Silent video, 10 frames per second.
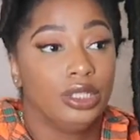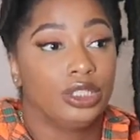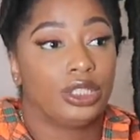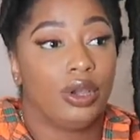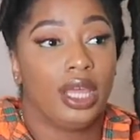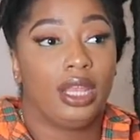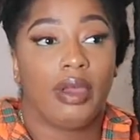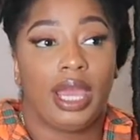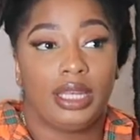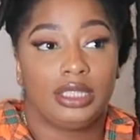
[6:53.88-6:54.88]
So
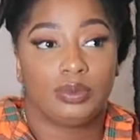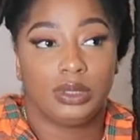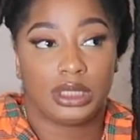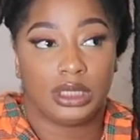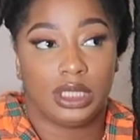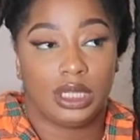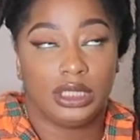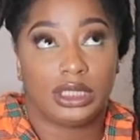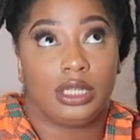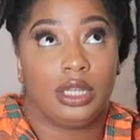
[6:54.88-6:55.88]
Hello Alice
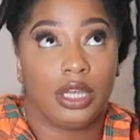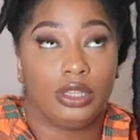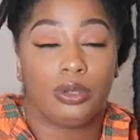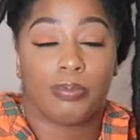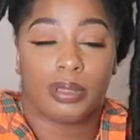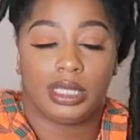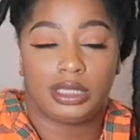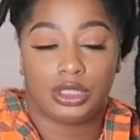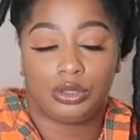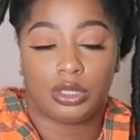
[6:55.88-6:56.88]
is another place
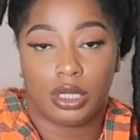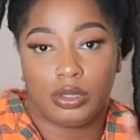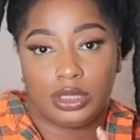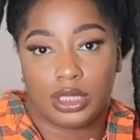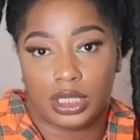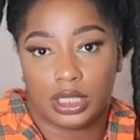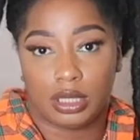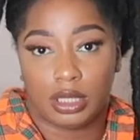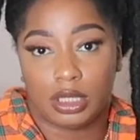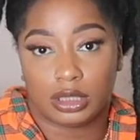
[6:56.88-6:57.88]
that you can go to
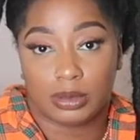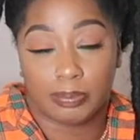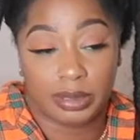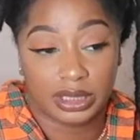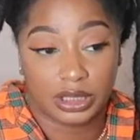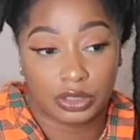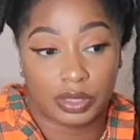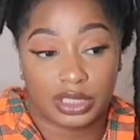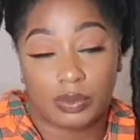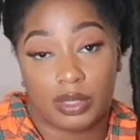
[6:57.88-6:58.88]
get business
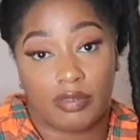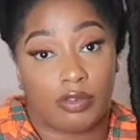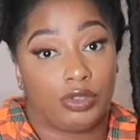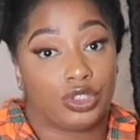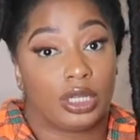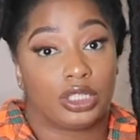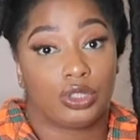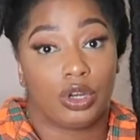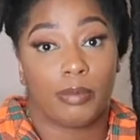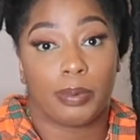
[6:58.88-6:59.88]
grants or whatever if you're trying to
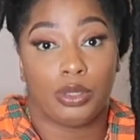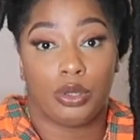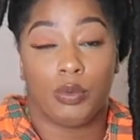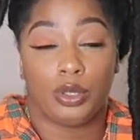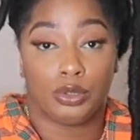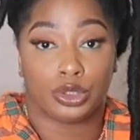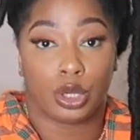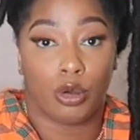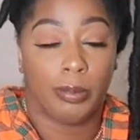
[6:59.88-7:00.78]
start up and you don't want to use your own